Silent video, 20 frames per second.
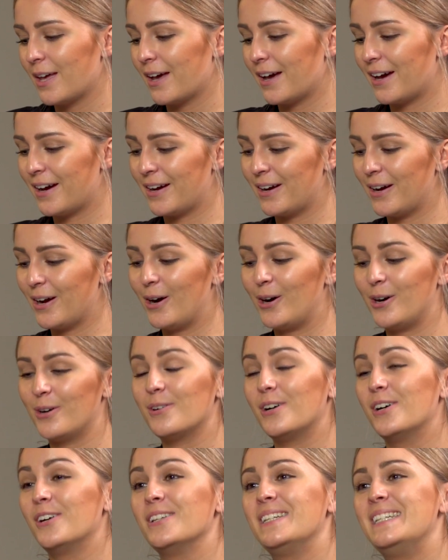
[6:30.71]

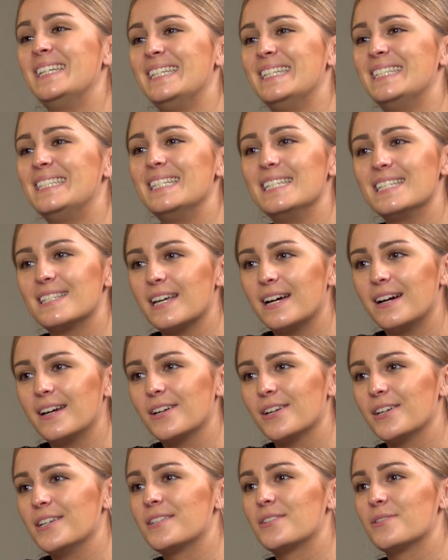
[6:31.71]
Our only
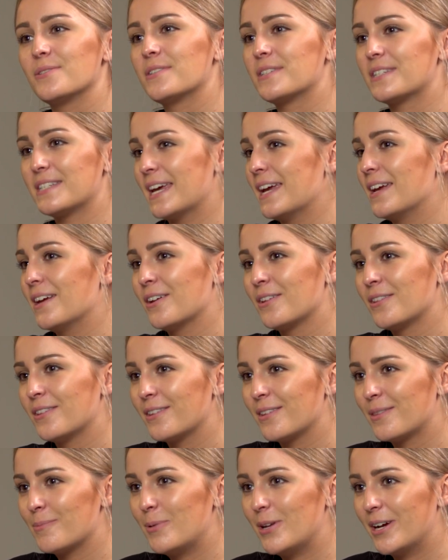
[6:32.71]
desire is to stay
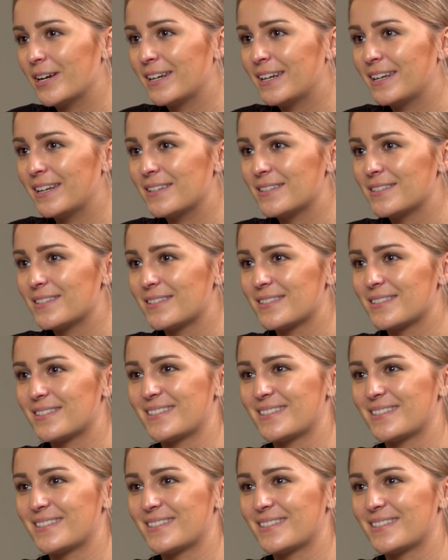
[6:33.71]
under the blankets.